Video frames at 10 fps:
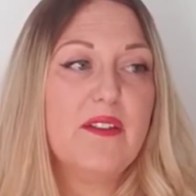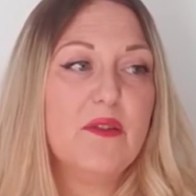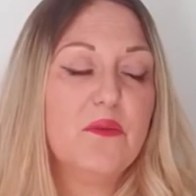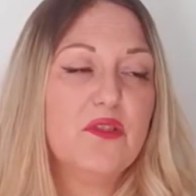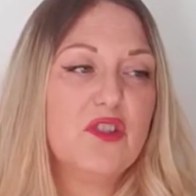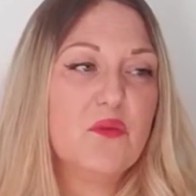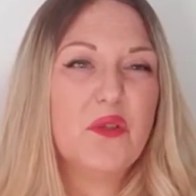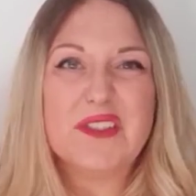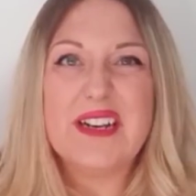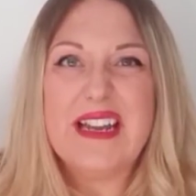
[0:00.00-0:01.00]
that just
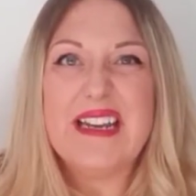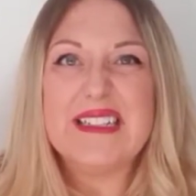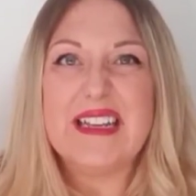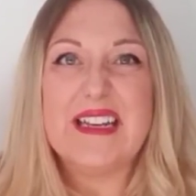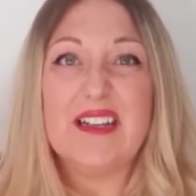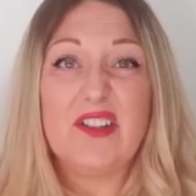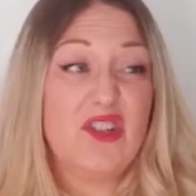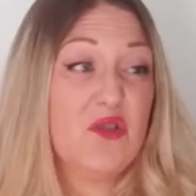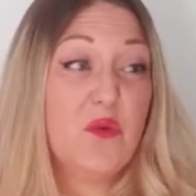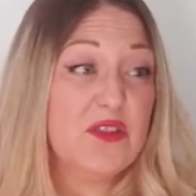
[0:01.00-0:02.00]
wasn't easy, that
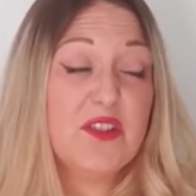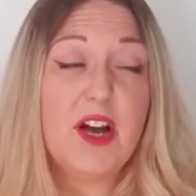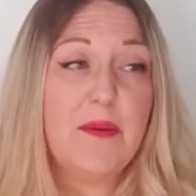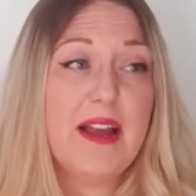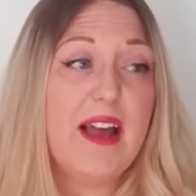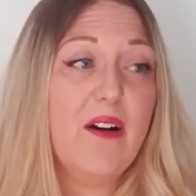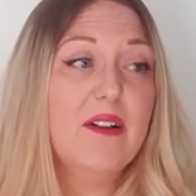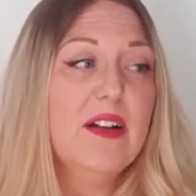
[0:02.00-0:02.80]
just wasn't coming out